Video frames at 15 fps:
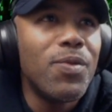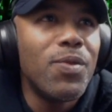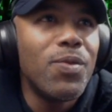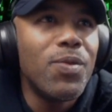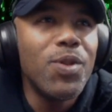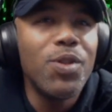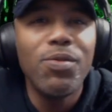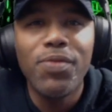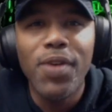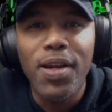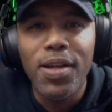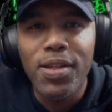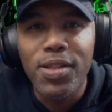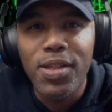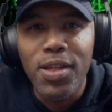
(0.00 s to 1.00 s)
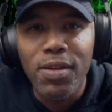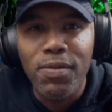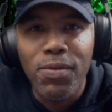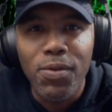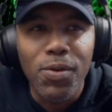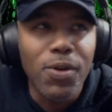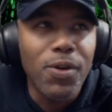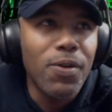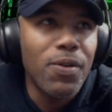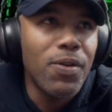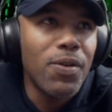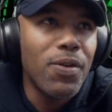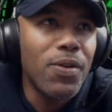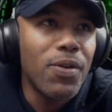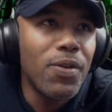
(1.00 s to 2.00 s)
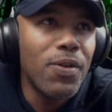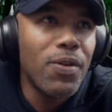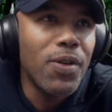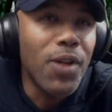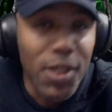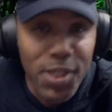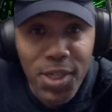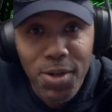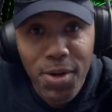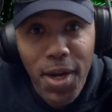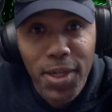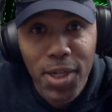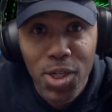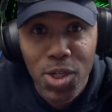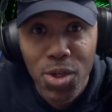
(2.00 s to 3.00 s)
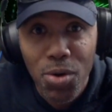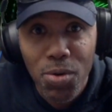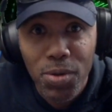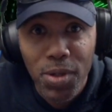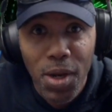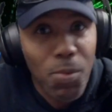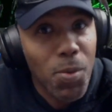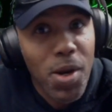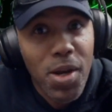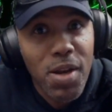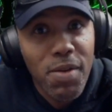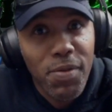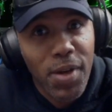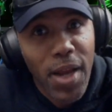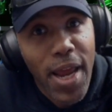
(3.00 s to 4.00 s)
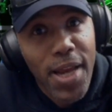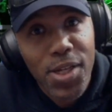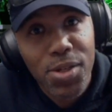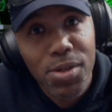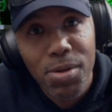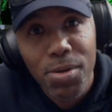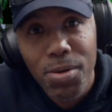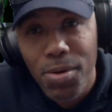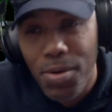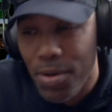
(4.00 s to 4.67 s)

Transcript: What you fighting this kid for? Because he cracked a joke that wasn't even at you?